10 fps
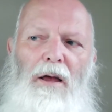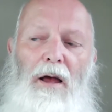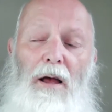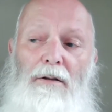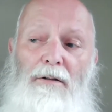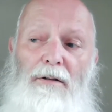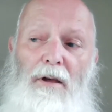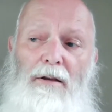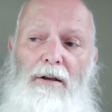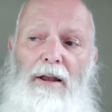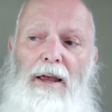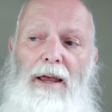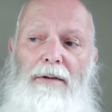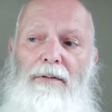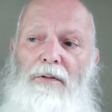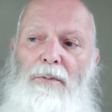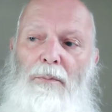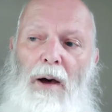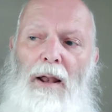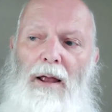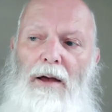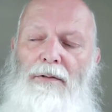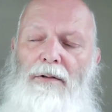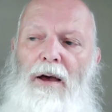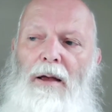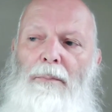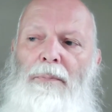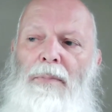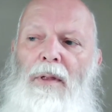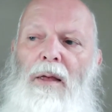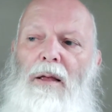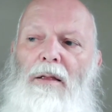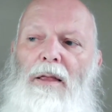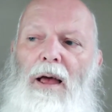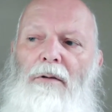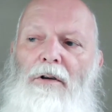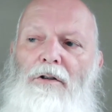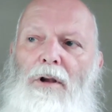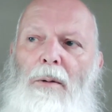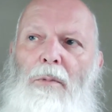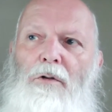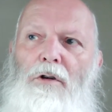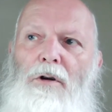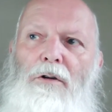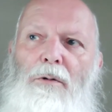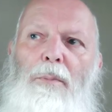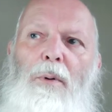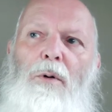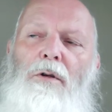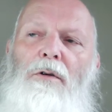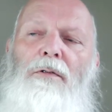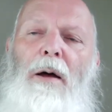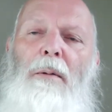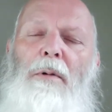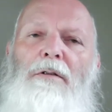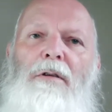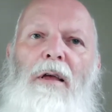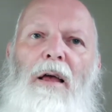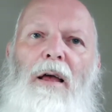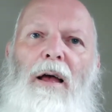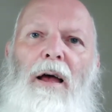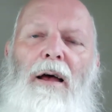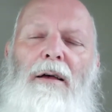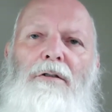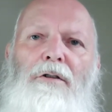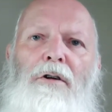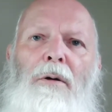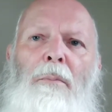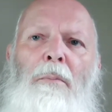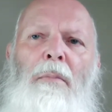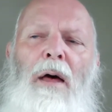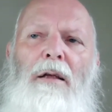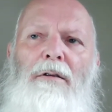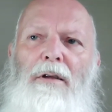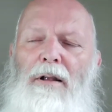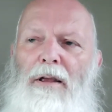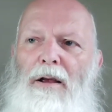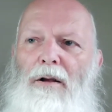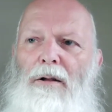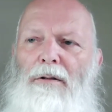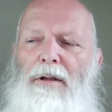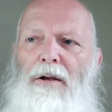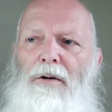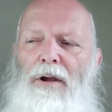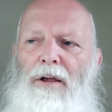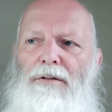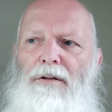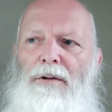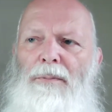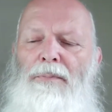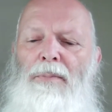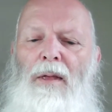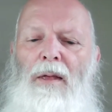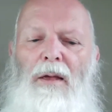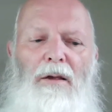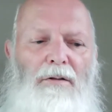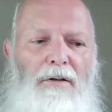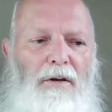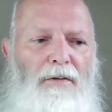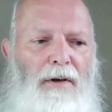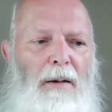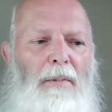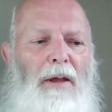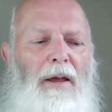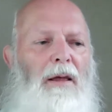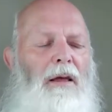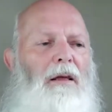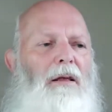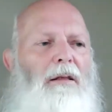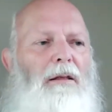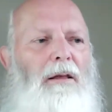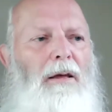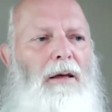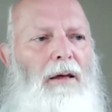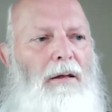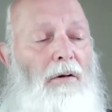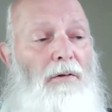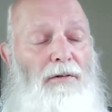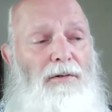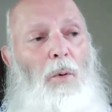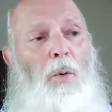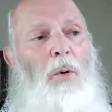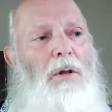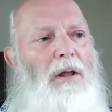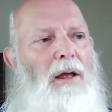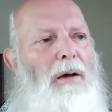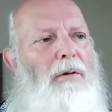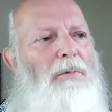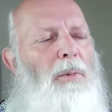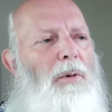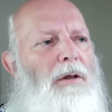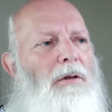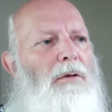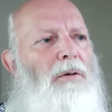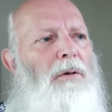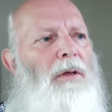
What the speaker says: And certainly, even over my lifetime, the average number of children born to families has dramatically decreased. So a family of 4, like I was born into,